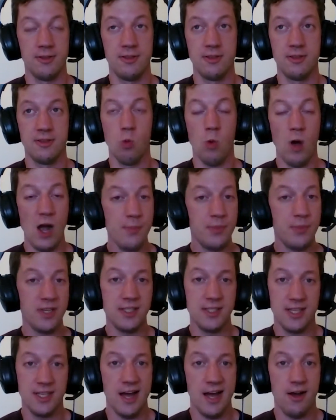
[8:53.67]

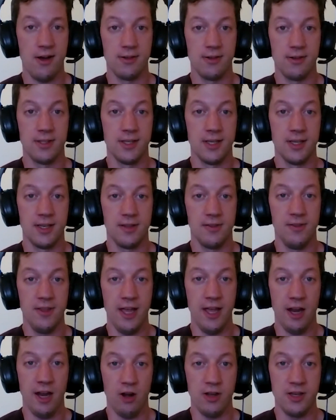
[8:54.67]
wiping down
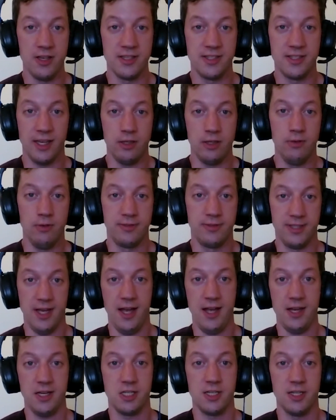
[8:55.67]
the areas that you've
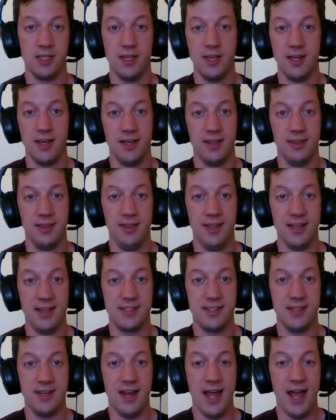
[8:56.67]
touched,
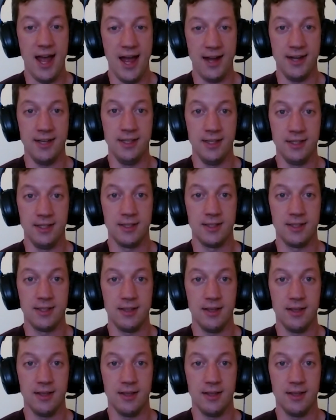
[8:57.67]
that's an added,